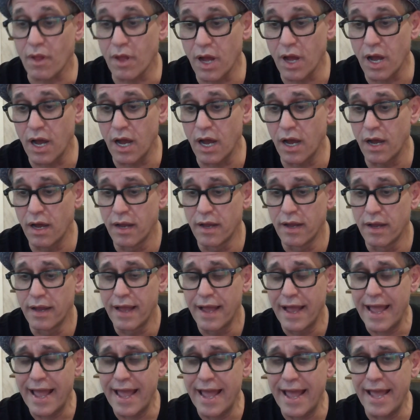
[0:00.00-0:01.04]

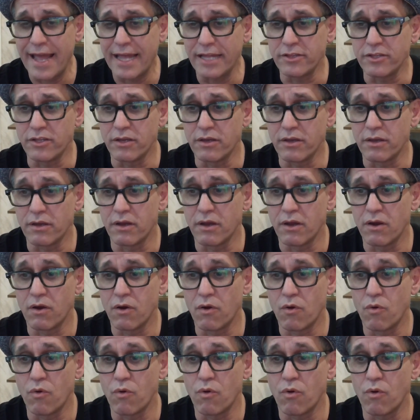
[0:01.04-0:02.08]
And
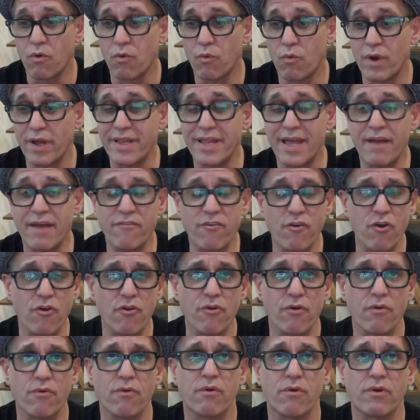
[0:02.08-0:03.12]
whenever